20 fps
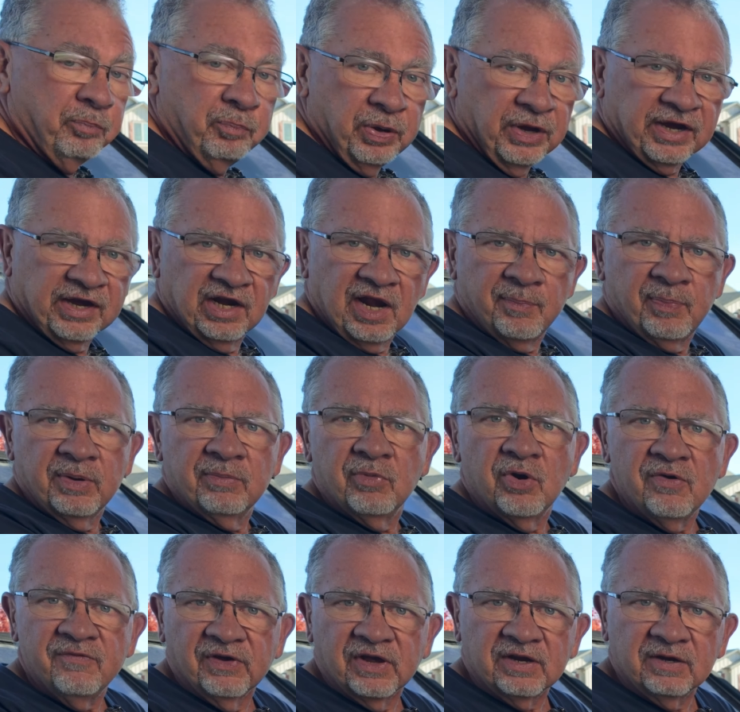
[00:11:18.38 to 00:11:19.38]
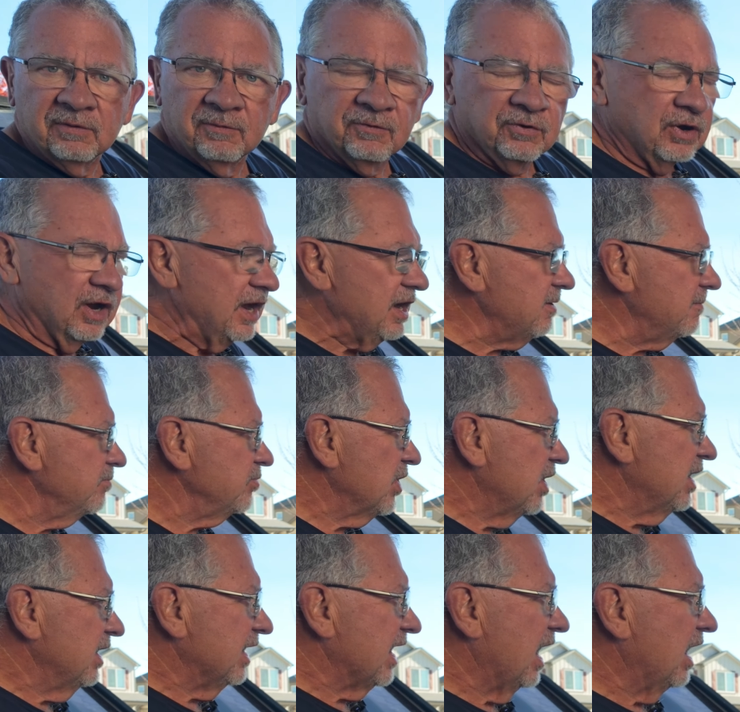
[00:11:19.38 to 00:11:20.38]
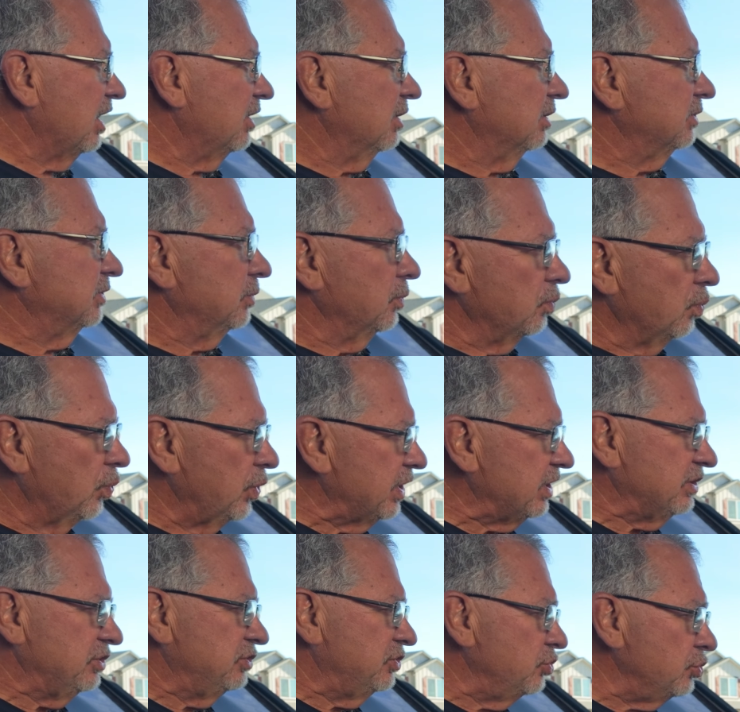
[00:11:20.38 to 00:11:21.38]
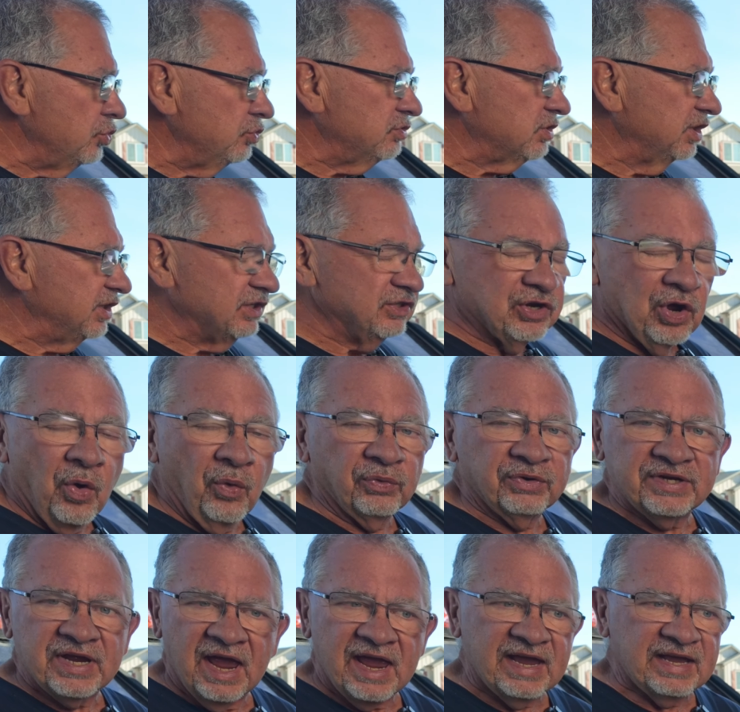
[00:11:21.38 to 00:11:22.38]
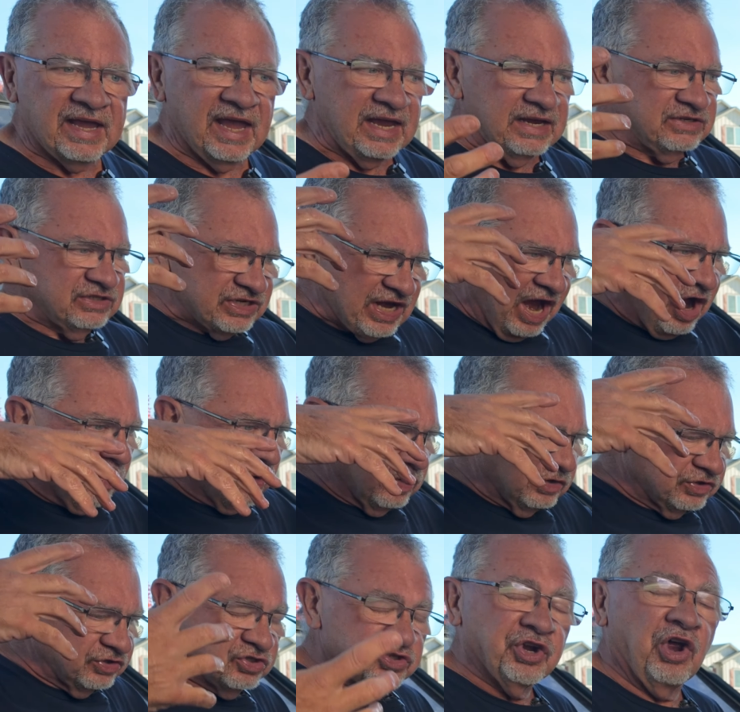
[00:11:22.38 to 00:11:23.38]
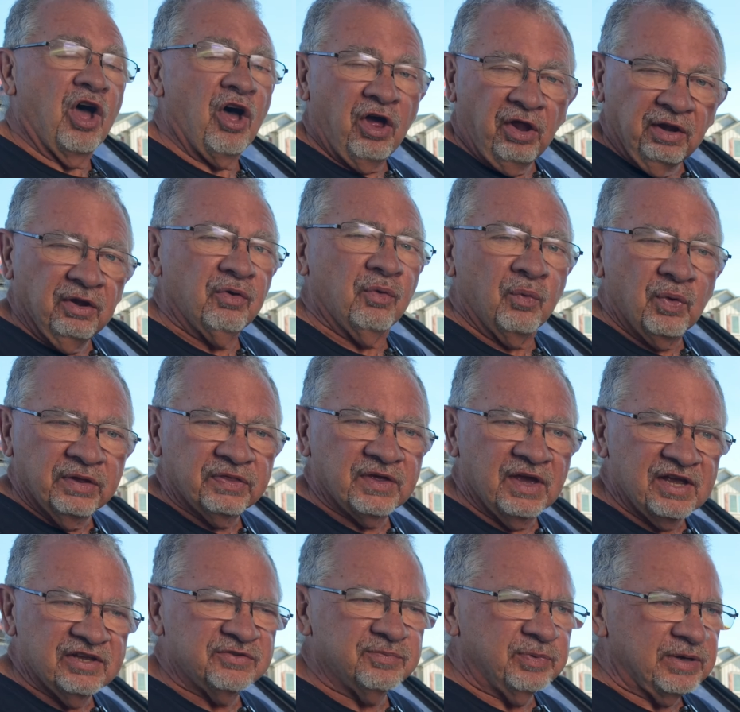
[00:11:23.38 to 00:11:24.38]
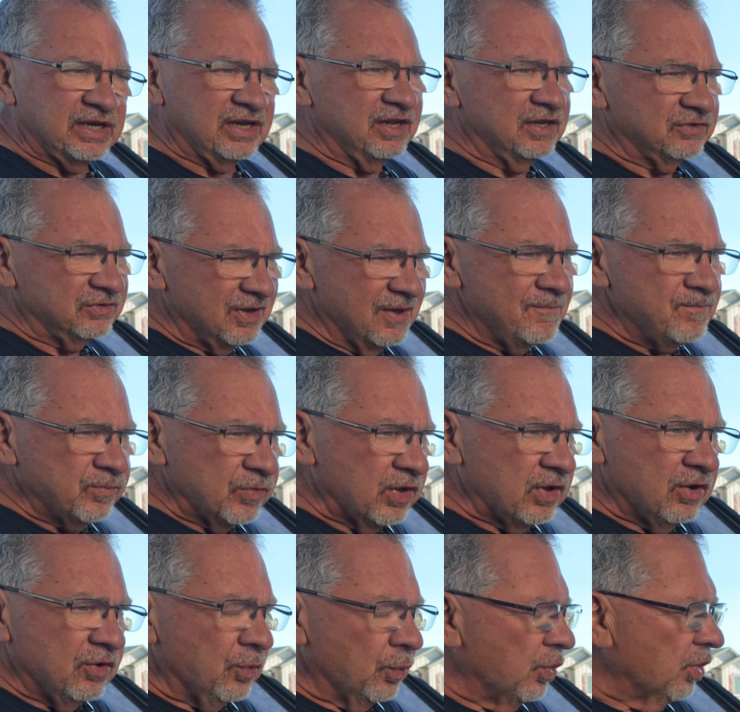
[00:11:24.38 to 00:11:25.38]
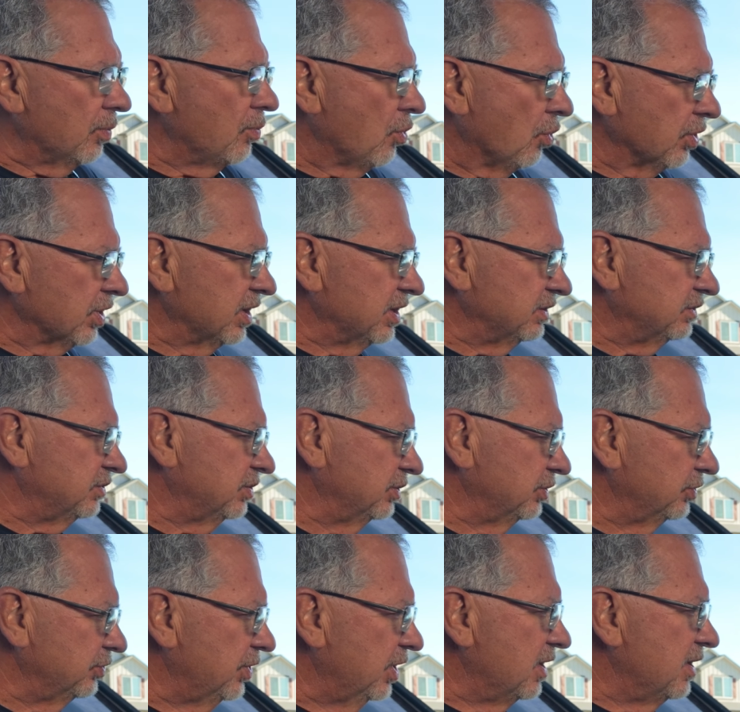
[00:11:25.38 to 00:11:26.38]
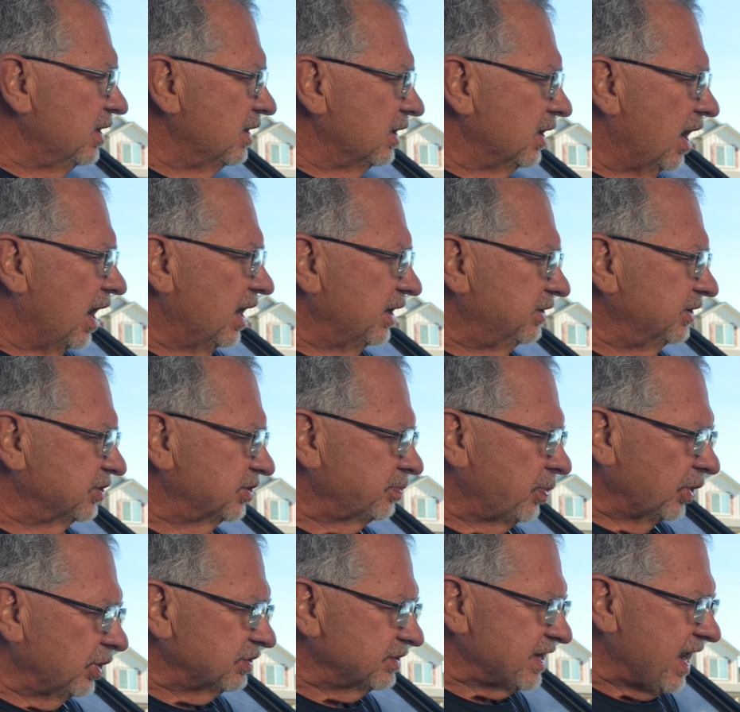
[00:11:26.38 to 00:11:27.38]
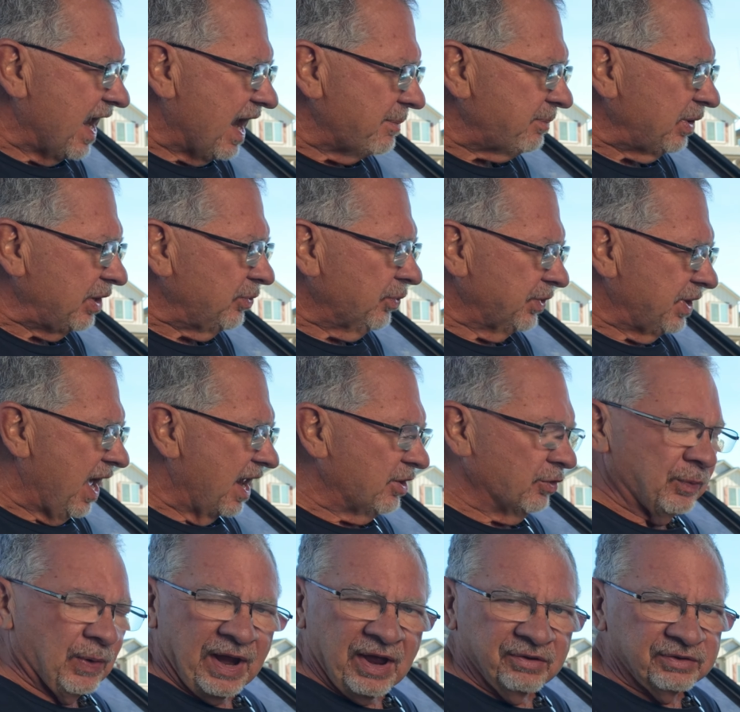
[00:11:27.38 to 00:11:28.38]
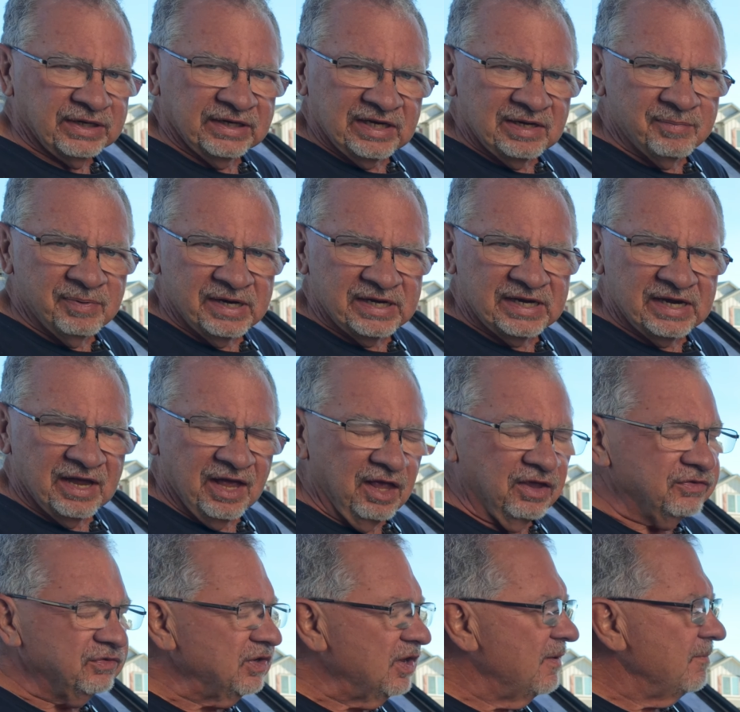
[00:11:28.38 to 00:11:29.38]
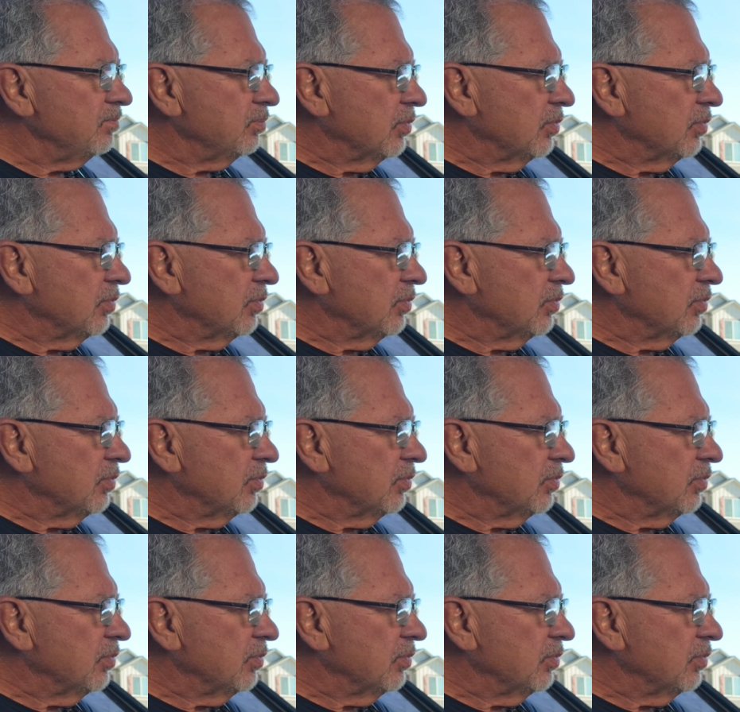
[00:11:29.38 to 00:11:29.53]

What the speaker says: Pick it up and move it, right? Now, we usually don't take a shower stall with us because we're more into dispersed camping. We're not around anybody else.